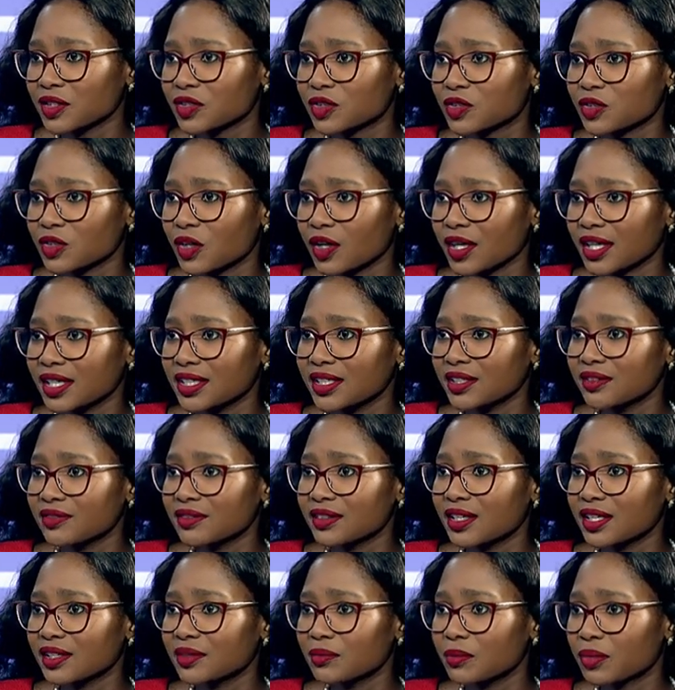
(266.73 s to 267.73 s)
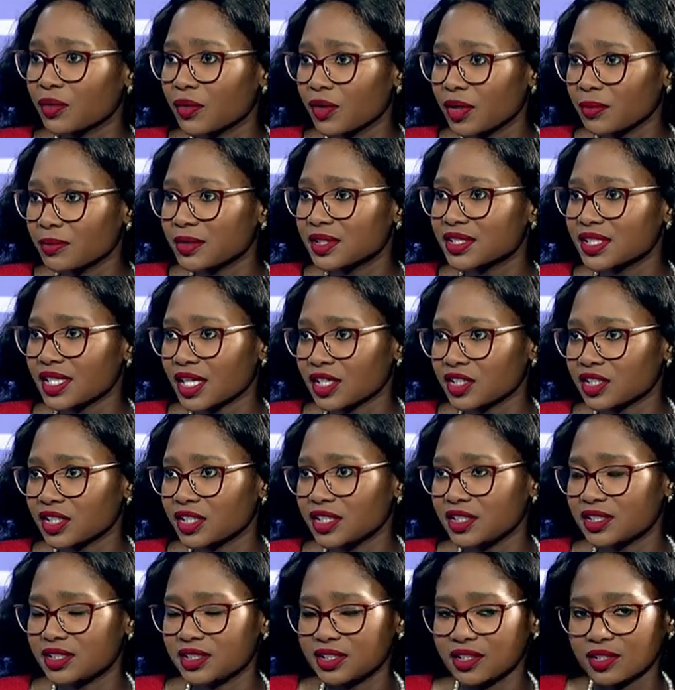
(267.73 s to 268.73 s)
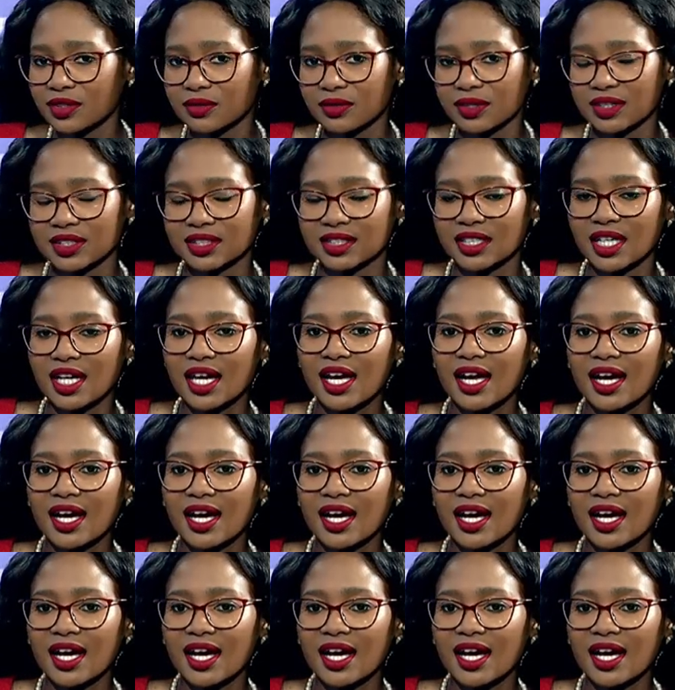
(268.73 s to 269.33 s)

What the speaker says: strong and even unemployment actually decreased